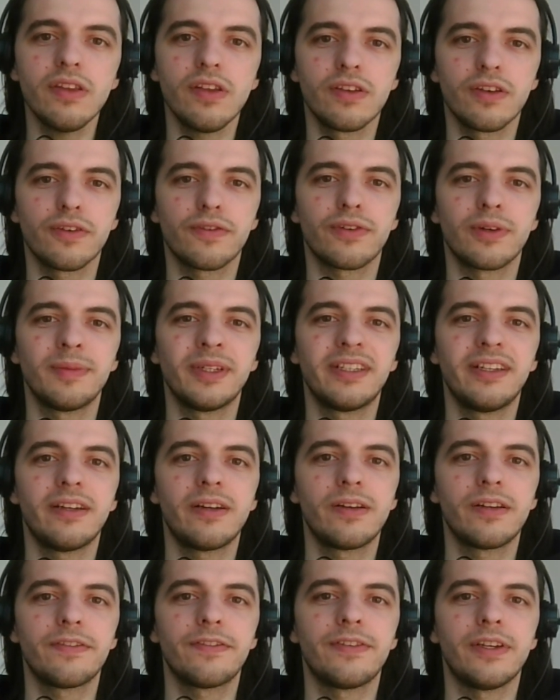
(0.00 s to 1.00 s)
from the
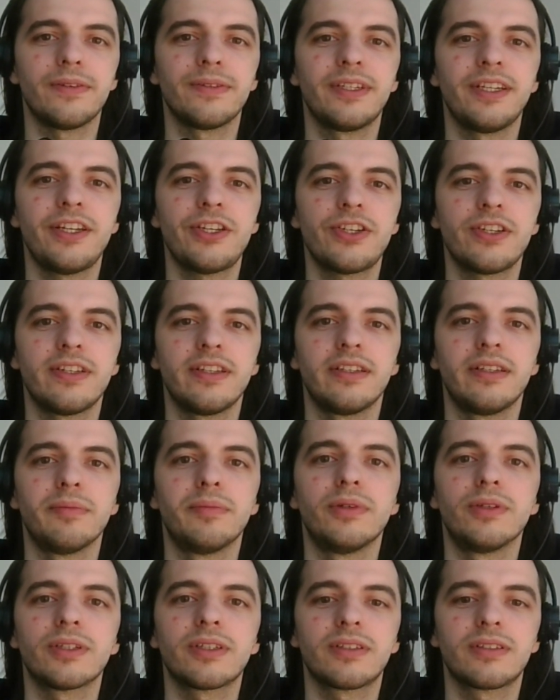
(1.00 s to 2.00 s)
narrative foundation that the
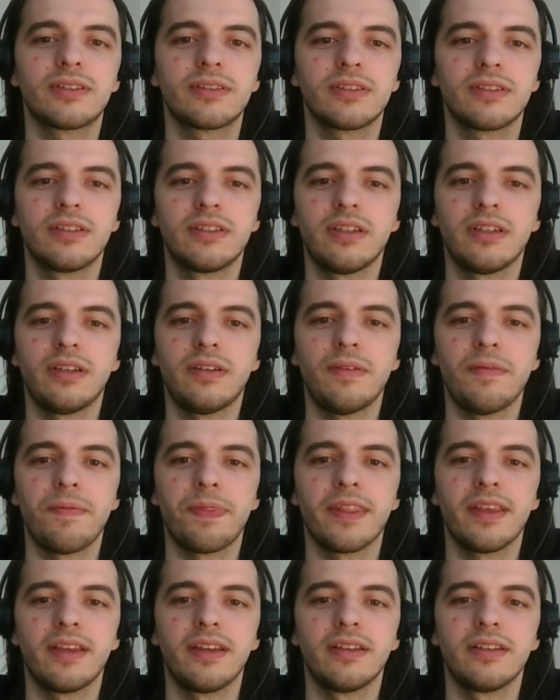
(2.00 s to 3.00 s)
book
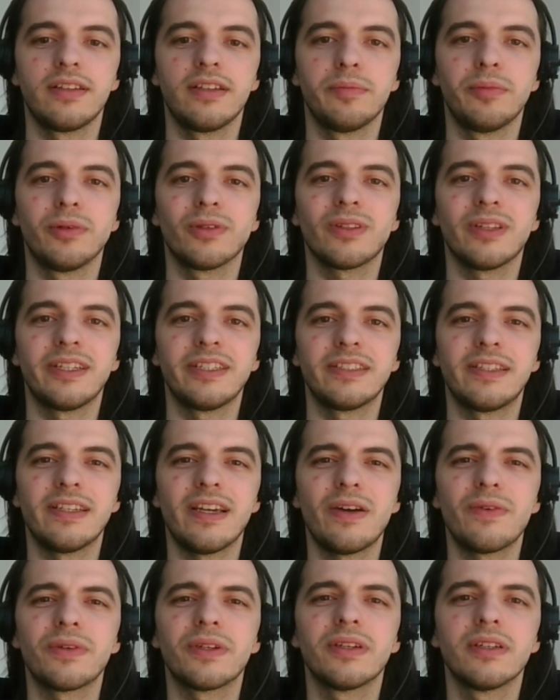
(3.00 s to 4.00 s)
lays down.